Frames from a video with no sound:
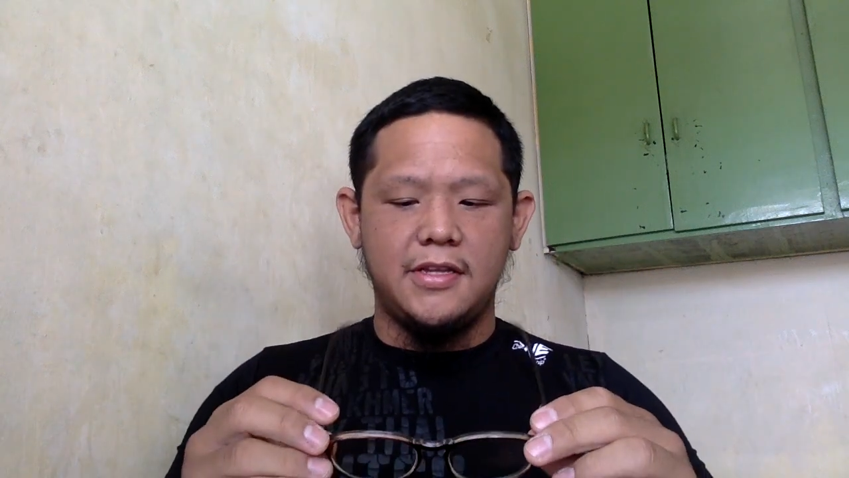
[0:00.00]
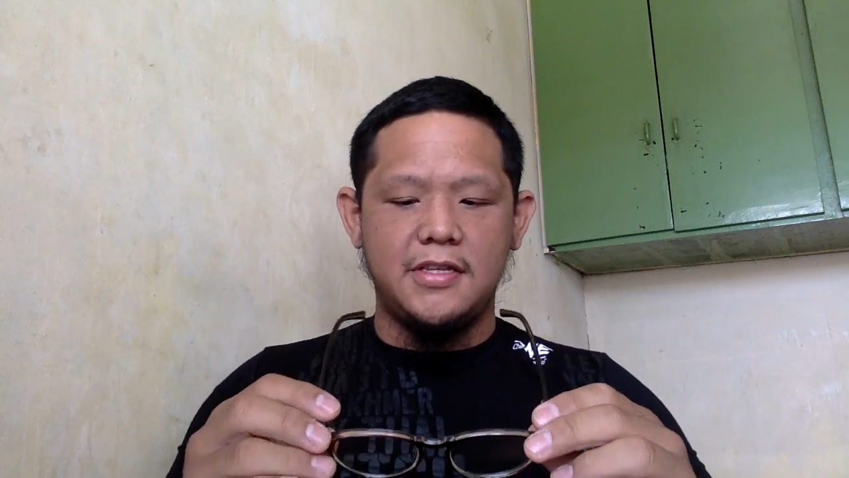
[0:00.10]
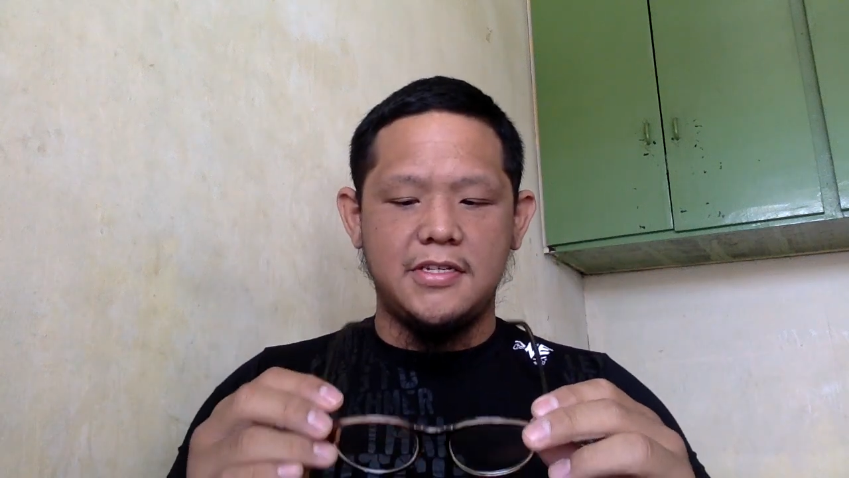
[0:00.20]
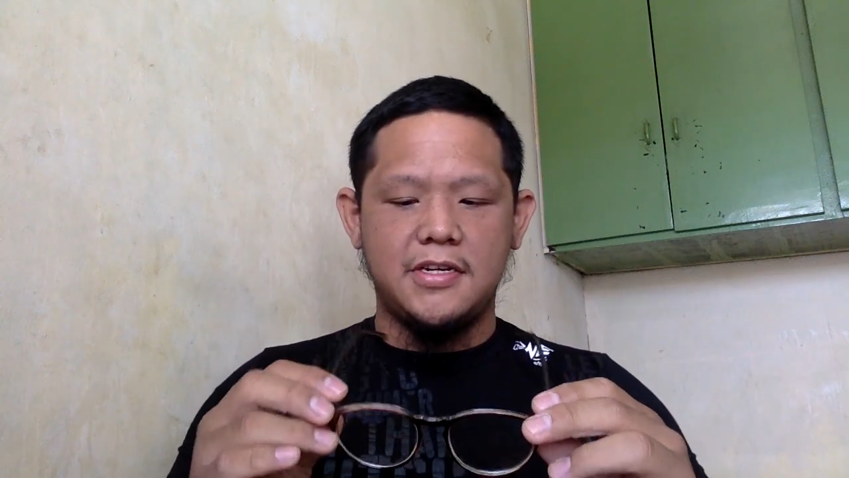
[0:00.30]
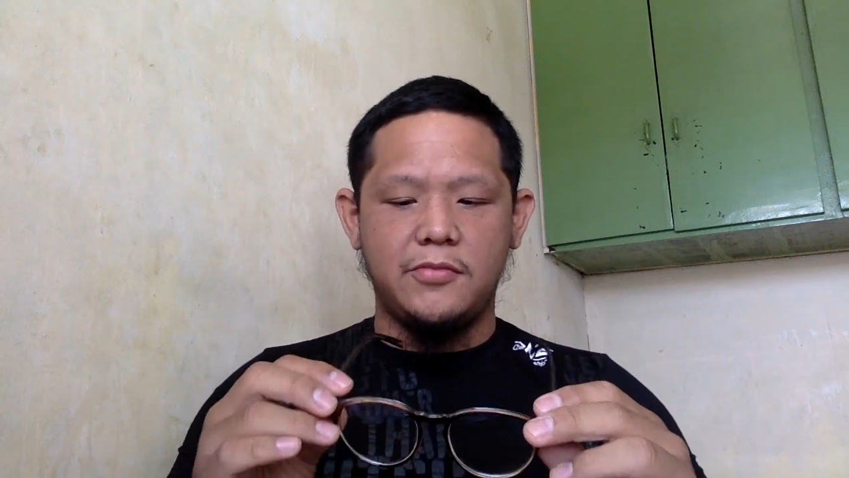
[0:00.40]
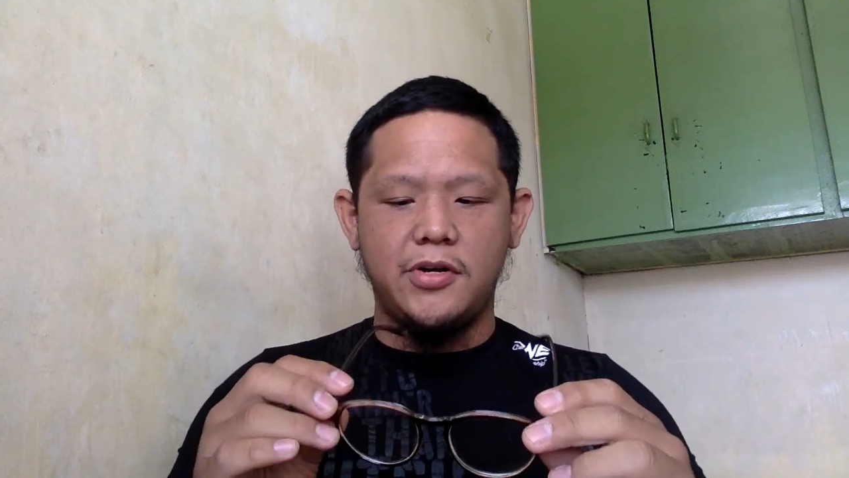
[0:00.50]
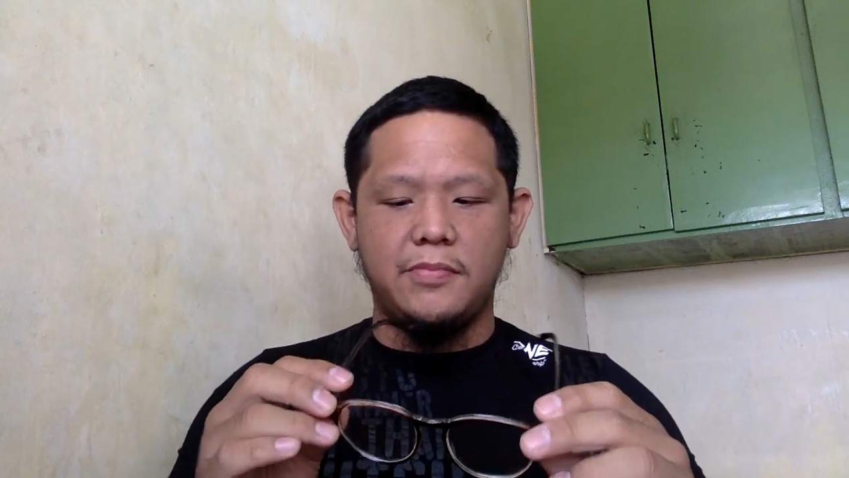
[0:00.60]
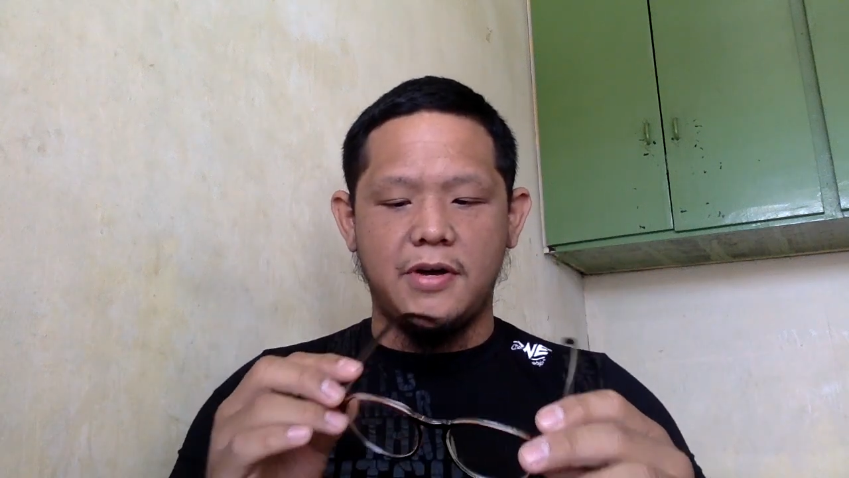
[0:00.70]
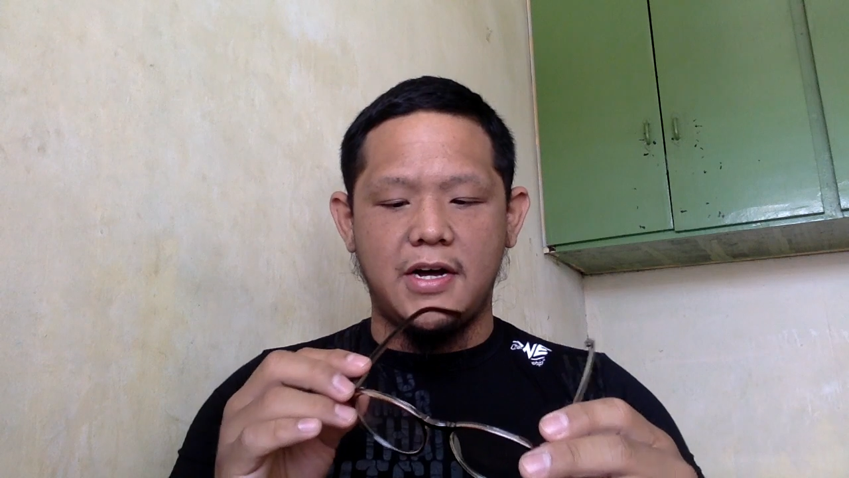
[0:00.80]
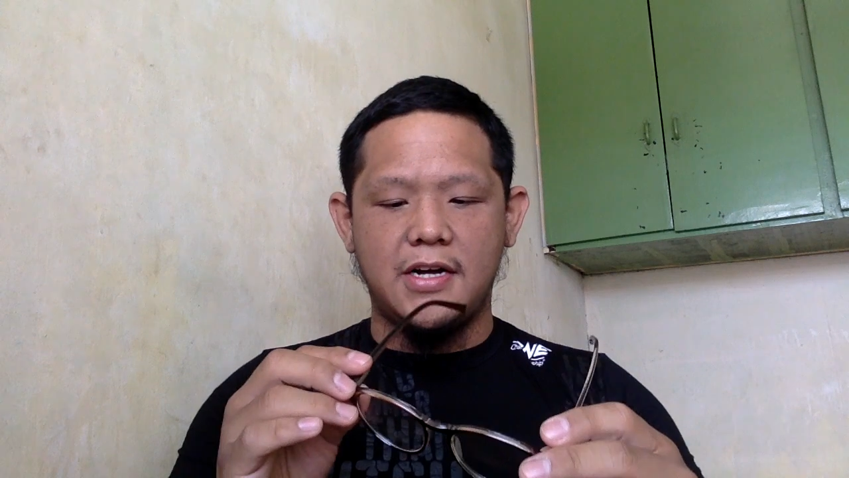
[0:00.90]
It doesn't come with a
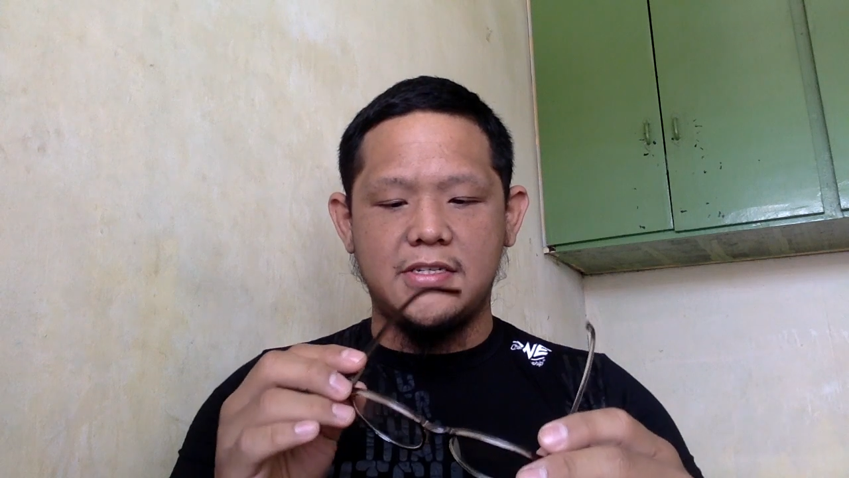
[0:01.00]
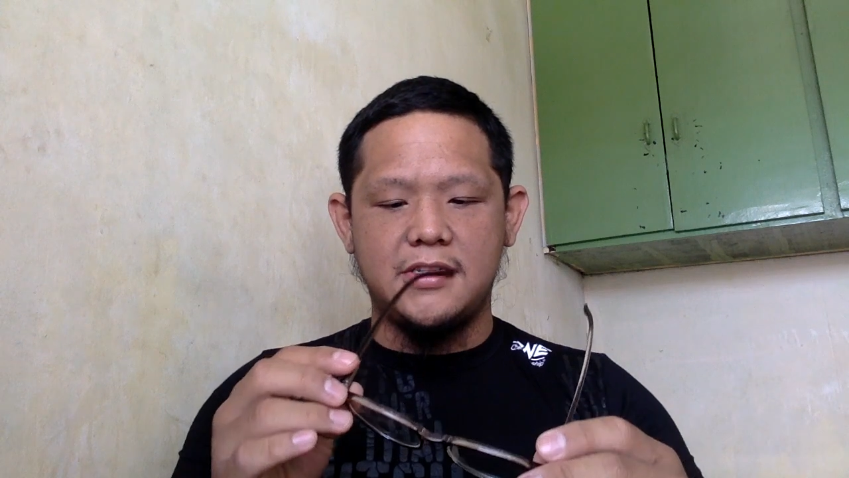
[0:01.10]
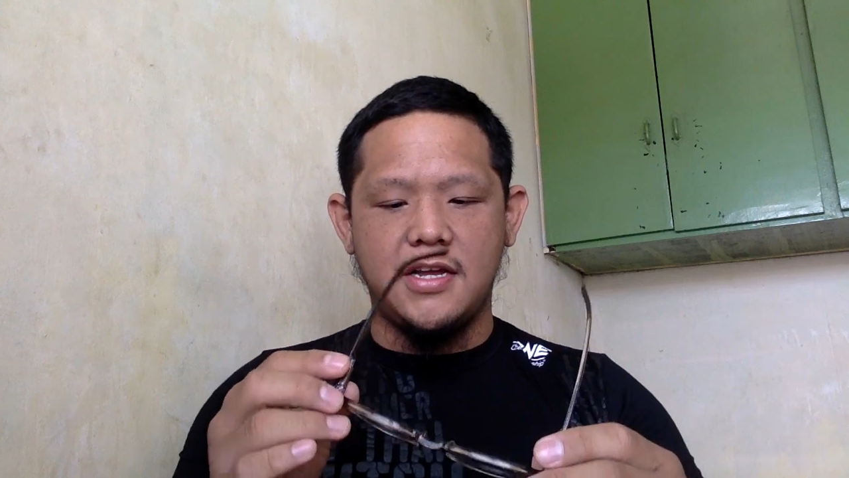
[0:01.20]
box.